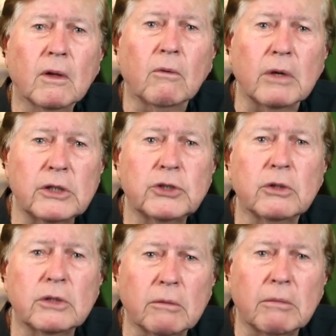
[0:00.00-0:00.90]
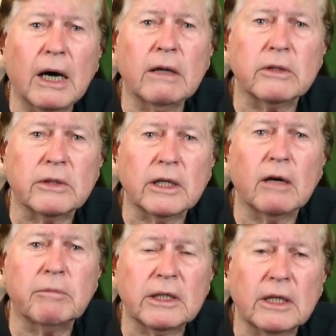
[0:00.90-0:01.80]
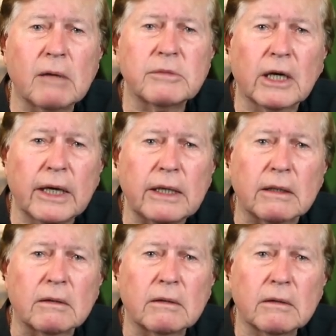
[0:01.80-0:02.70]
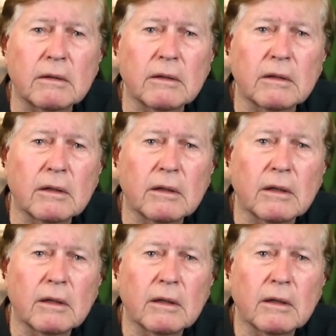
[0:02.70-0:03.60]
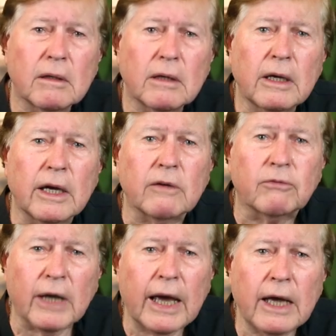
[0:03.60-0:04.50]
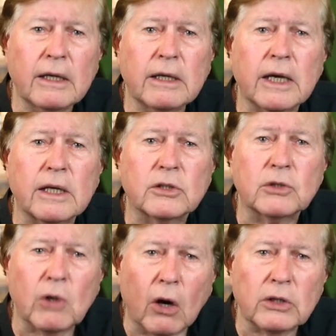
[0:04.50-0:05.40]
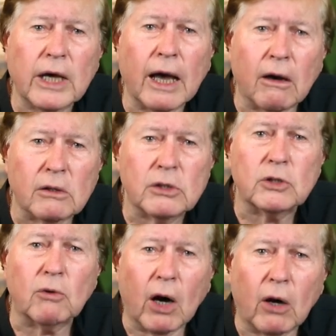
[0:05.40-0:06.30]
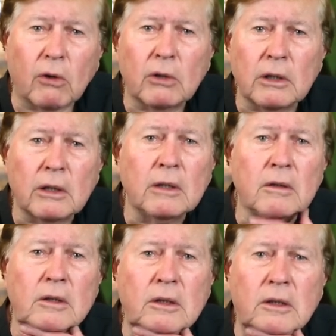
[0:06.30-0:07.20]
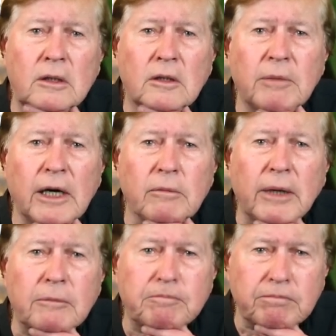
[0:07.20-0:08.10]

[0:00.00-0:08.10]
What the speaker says: We should demand that the government comes clean. If land is not ours to own, pardon me,